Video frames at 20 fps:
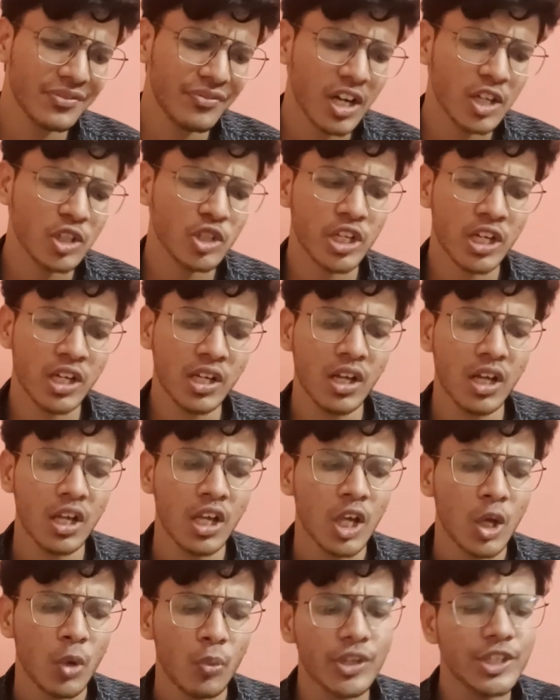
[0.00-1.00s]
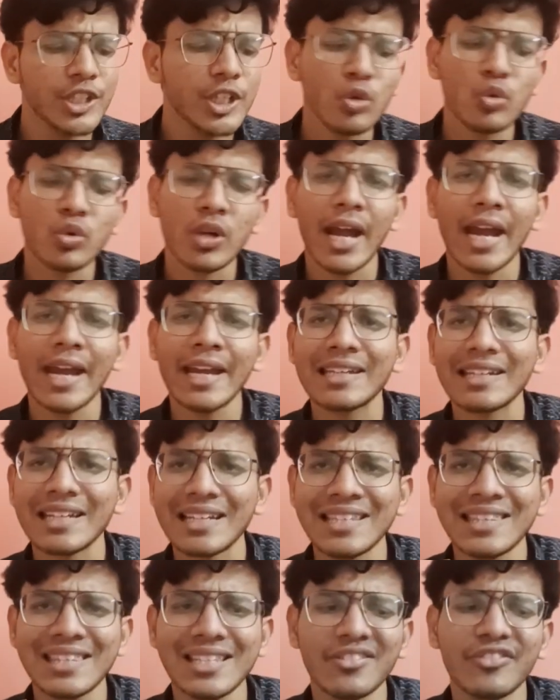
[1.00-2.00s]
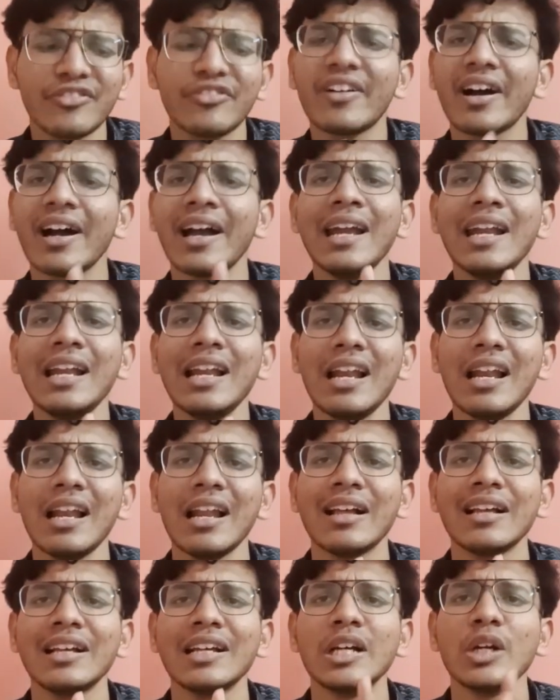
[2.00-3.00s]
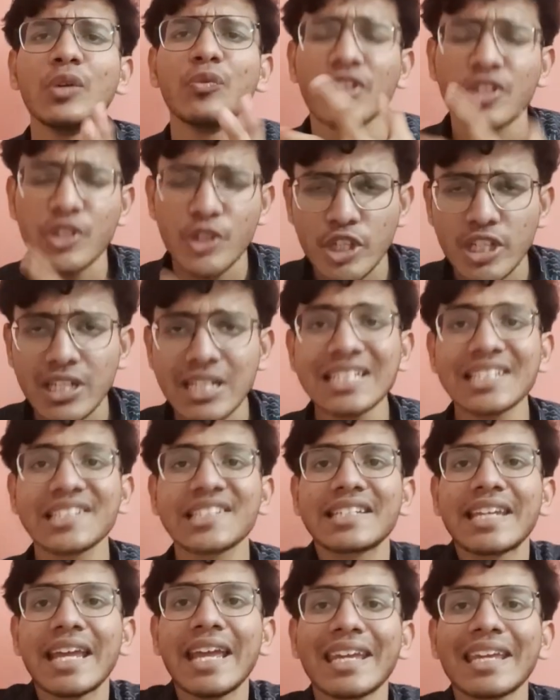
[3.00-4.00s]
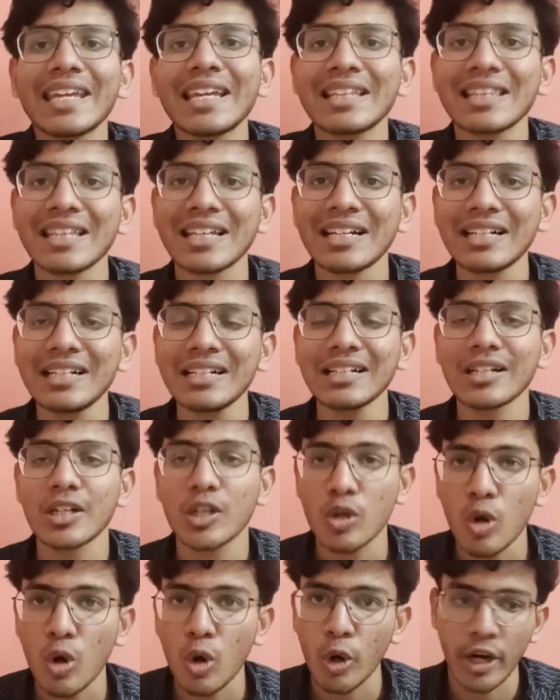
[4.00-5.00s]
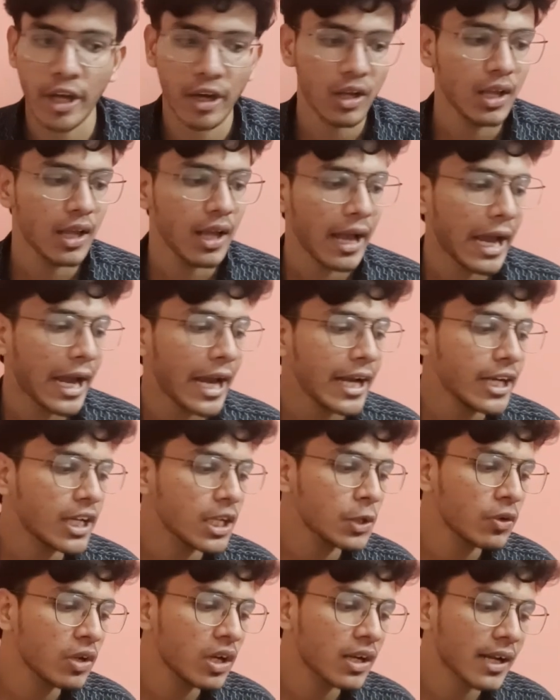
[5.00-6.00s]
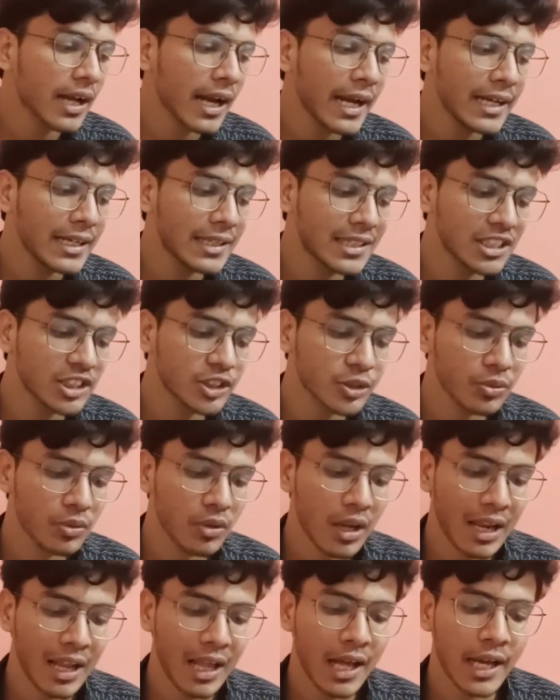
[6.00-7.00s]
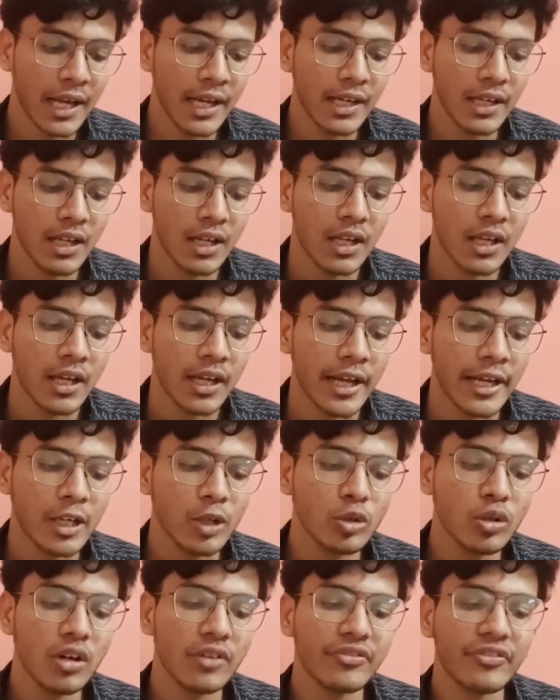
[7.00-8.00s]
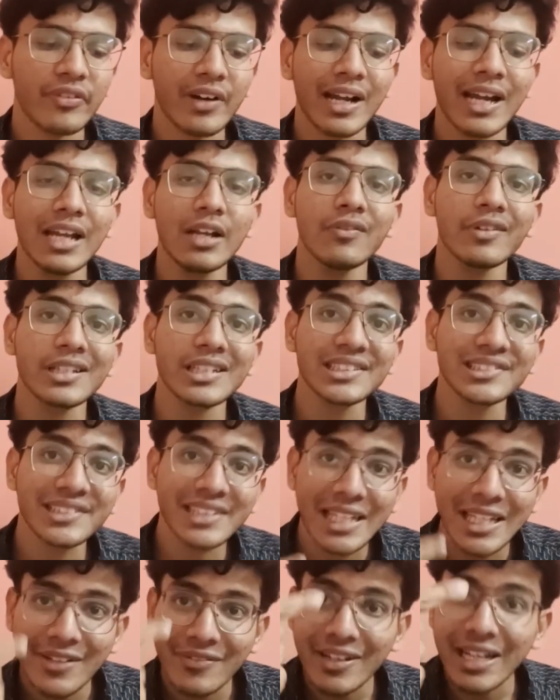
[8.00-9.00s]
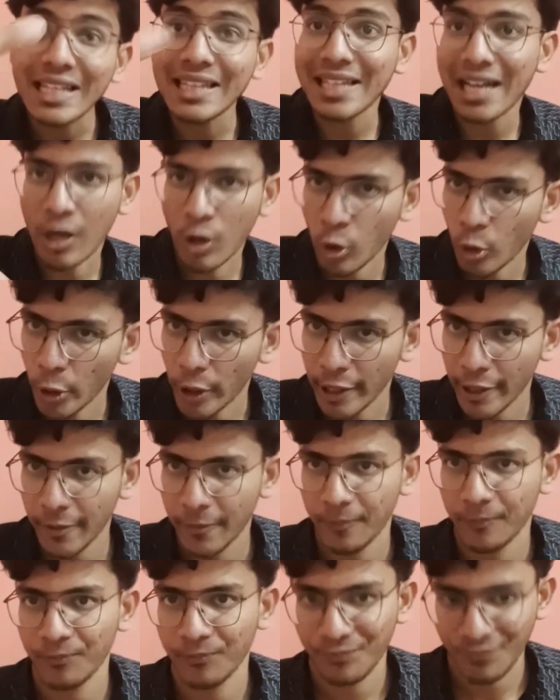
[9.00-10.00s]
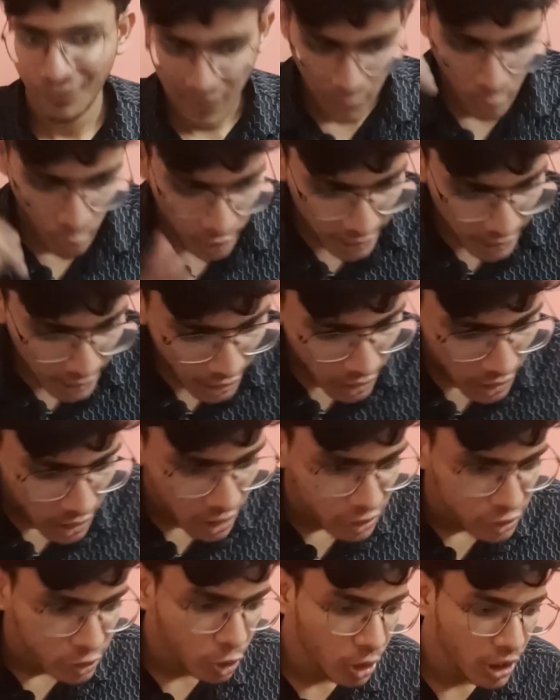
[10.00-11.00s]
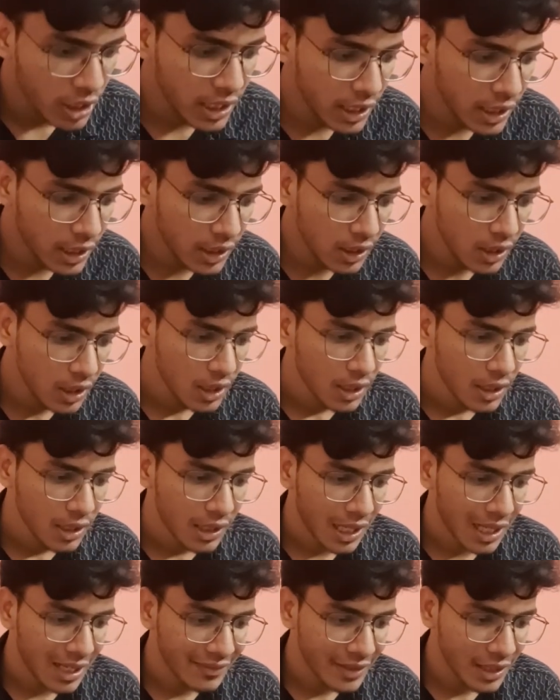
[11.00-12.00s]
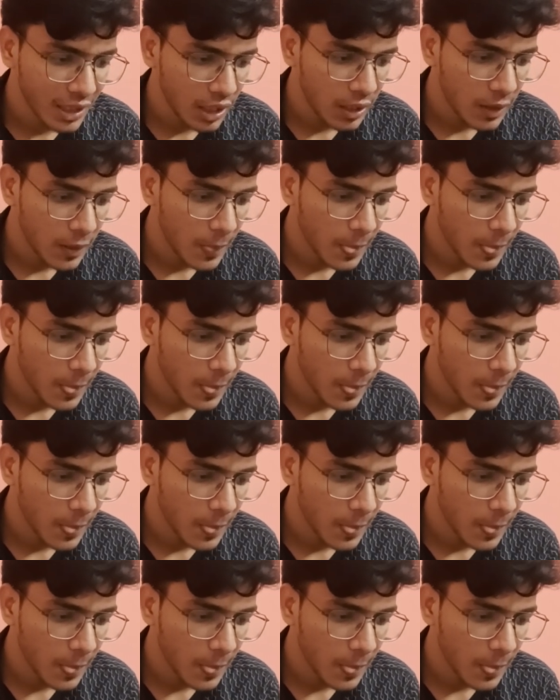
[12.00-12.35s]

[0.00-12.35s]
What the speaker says: function which you write in the file which is taking the code, and you will write this line into a file which is giving the code. Okay, so here I will